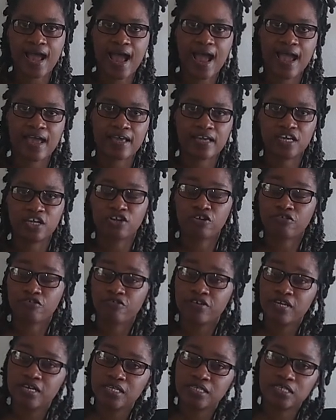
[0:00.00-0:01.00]
I
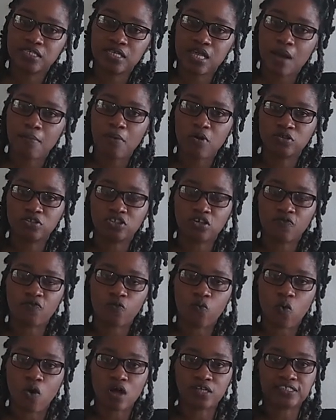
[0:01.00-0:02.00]
increased the amount
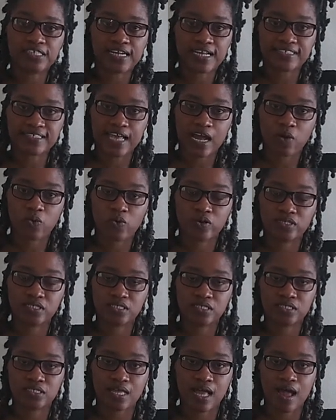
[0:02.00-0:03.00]
of water that I
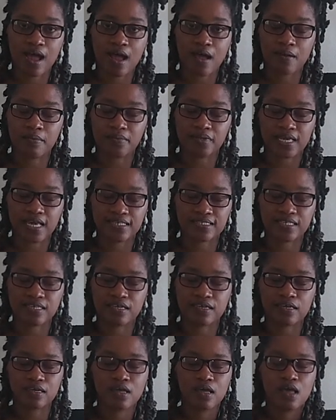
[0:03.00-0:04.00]
was
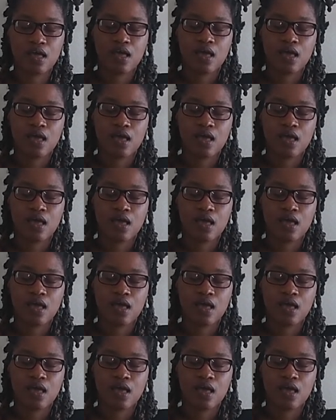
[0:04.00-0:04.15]
getting.